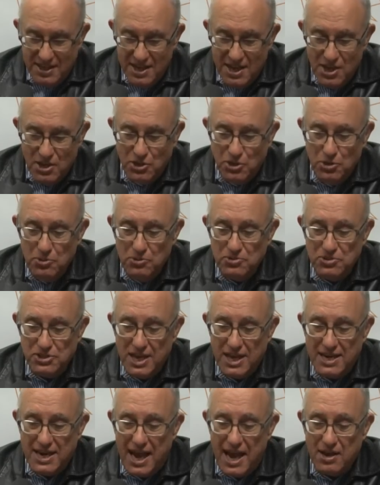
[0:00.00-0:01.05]
Mm. You
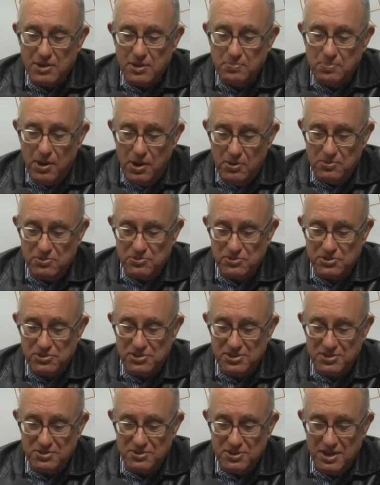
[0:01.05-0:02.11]
sent out a
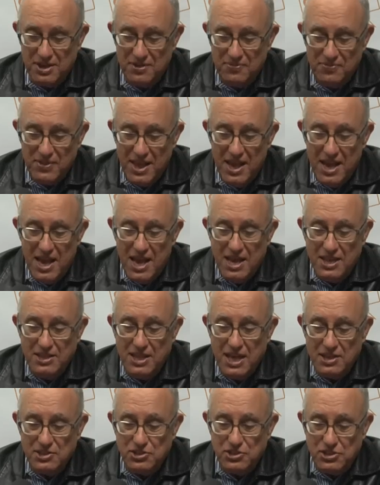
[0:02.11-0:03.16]
post. Yes
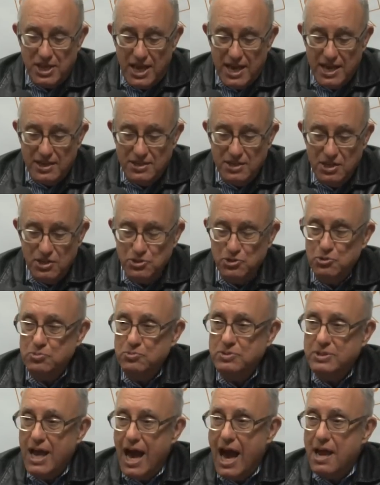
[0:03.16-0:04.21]
that said, do
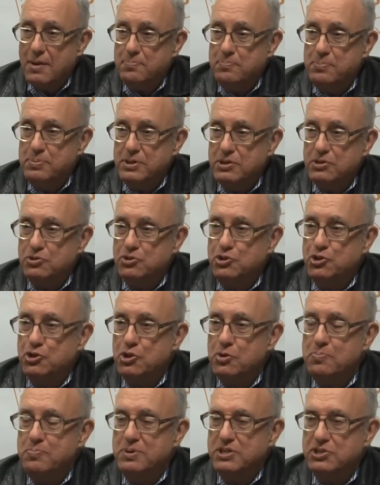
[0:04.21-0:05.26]
not build
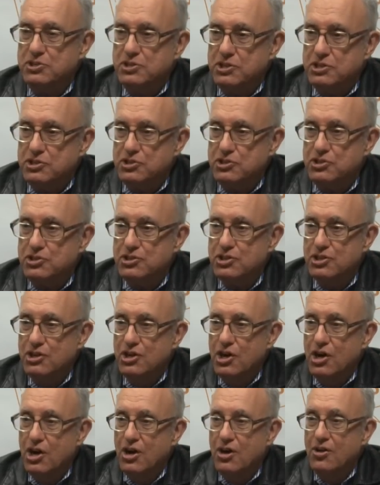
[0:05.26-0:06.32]
your business.
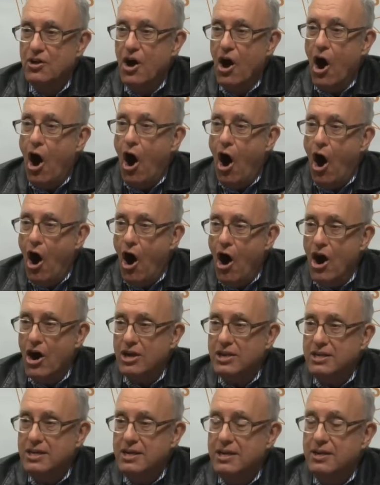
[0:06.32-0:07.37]
That's true.
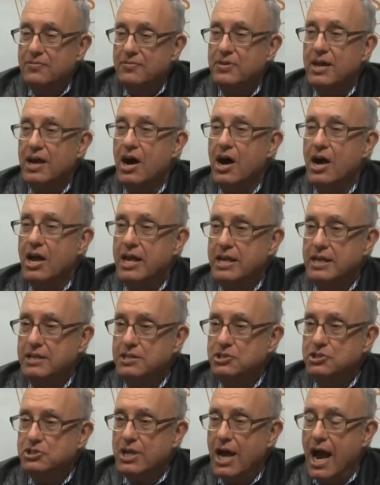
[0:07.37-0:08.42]
On uh,
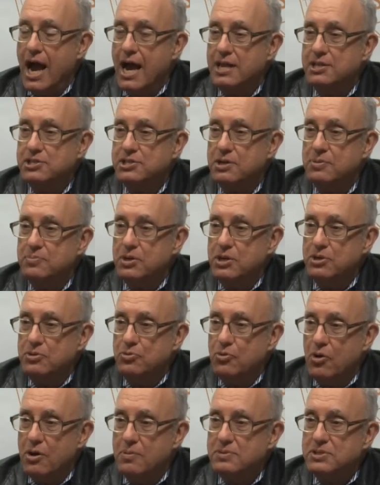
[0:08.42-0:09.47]
inside some
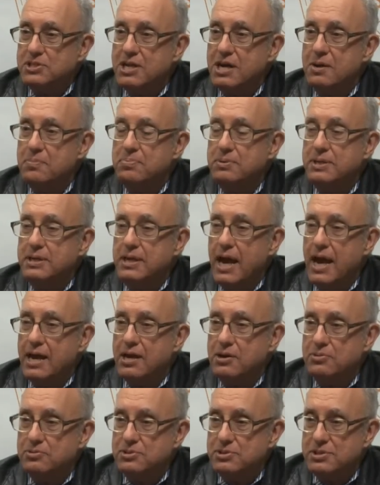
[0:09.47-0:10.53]
enormous company
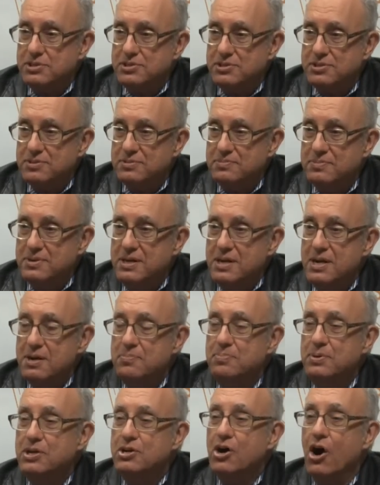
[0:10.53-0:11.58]
ecosystem yep.
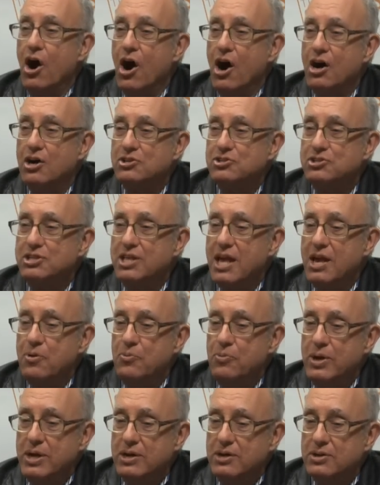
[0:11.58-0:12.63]
because they
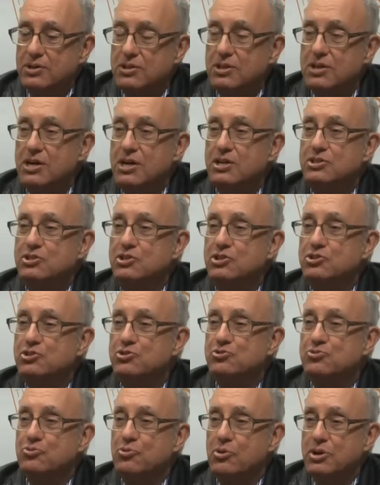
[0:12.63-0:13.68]
will
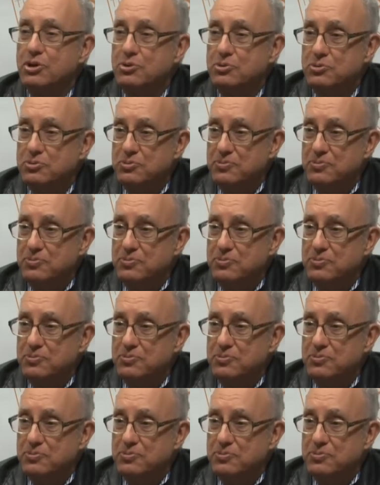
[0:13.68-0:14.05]
destroy you.